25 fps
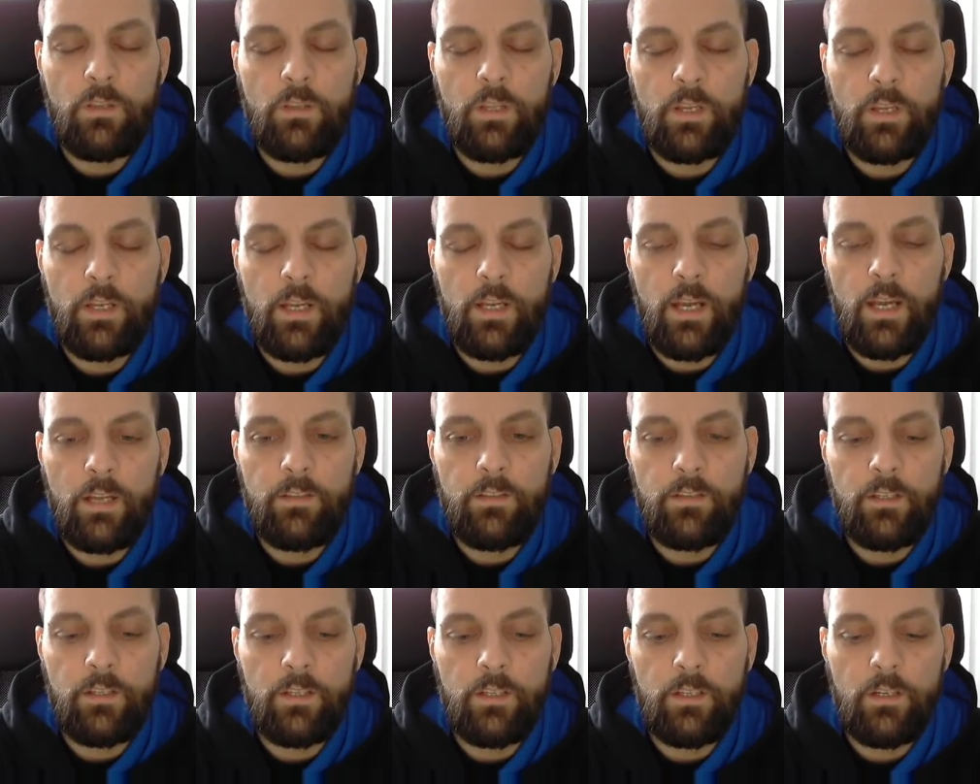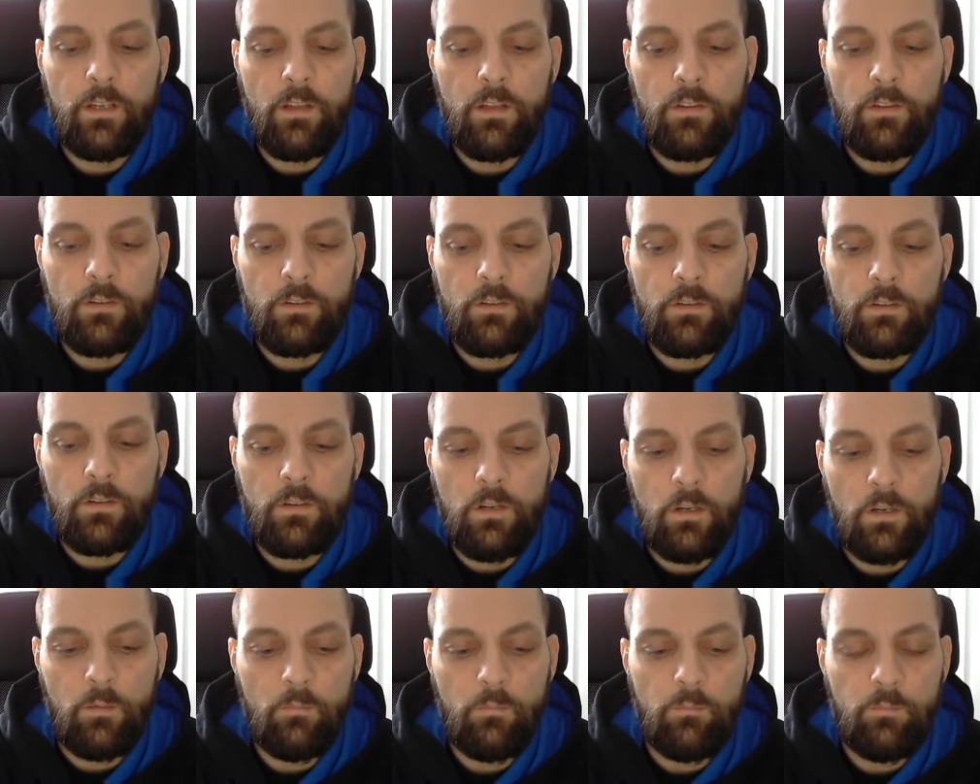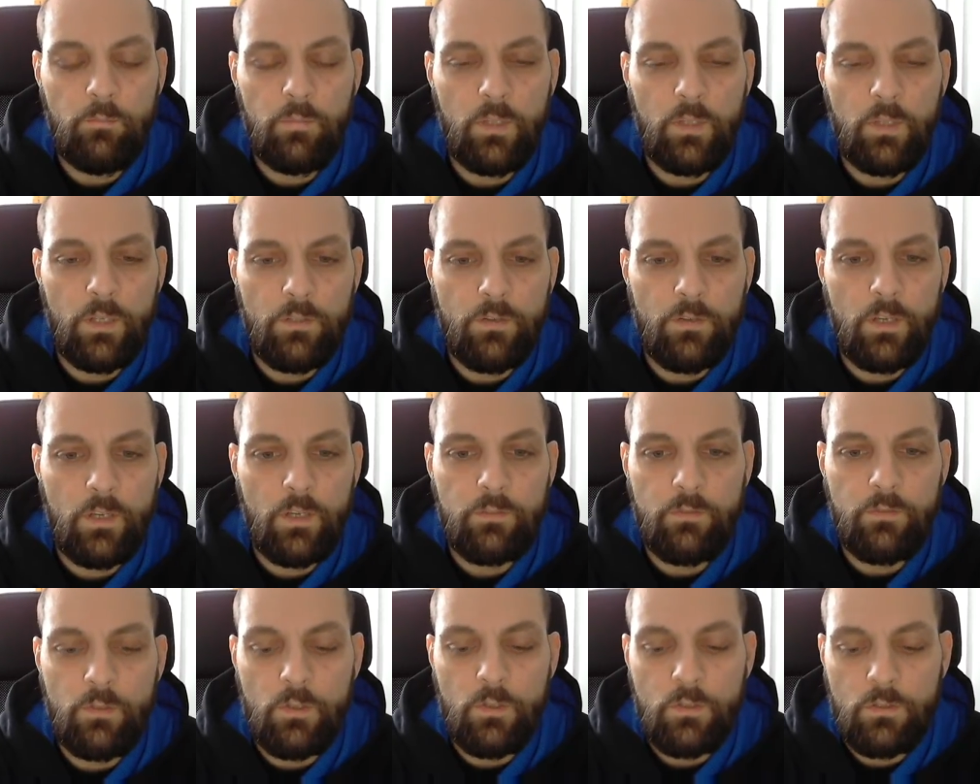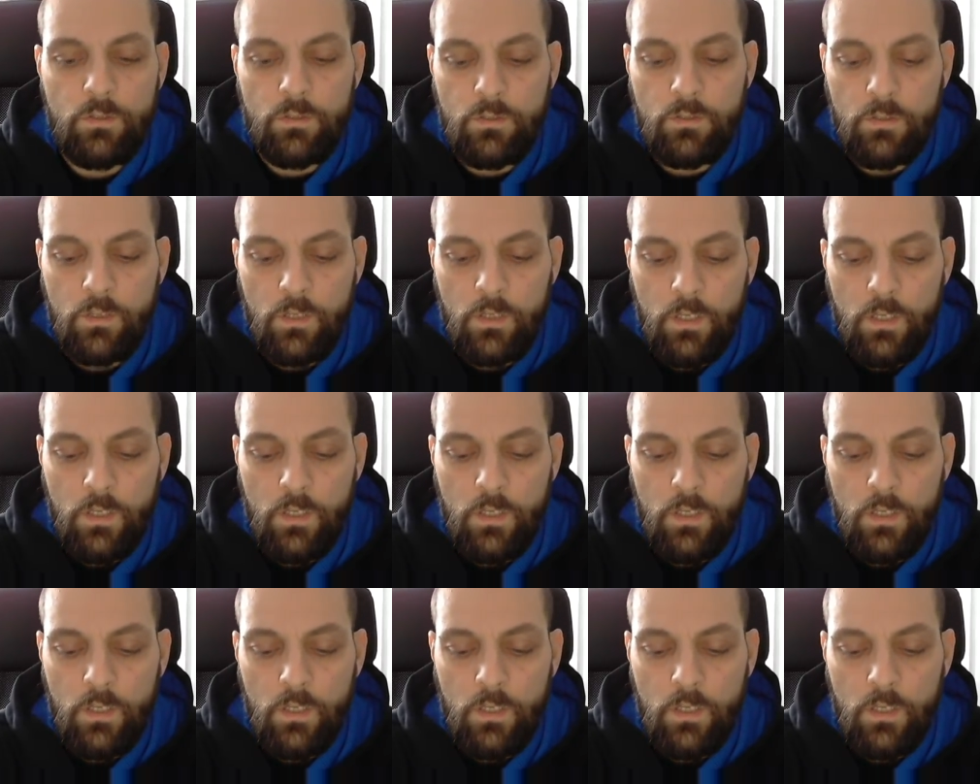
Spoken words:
that I had to get another blood transfusion.